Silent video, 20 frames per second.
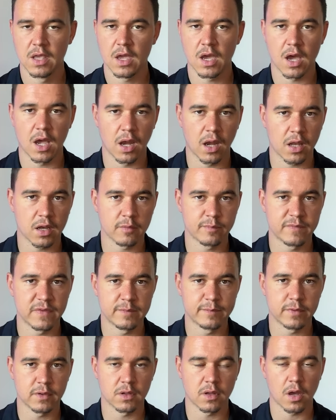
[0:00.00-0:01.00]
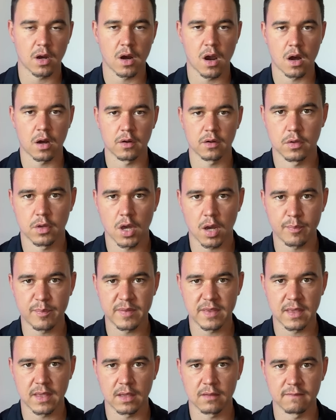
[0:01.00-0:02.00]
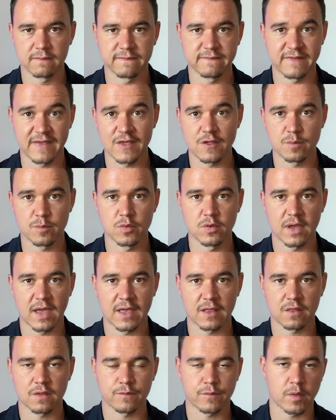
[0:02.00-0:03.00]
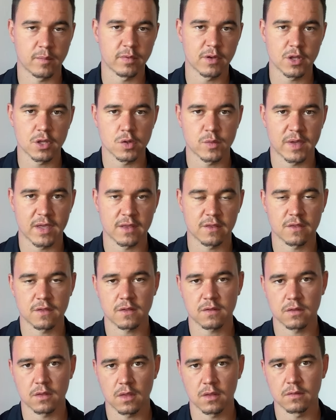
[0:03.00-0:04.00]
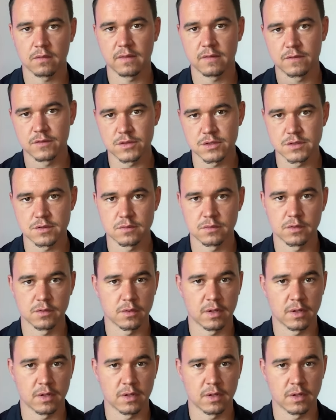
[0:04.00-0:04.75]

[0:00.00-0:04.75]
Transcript: A lot of people are copying Facebook ads from the US to,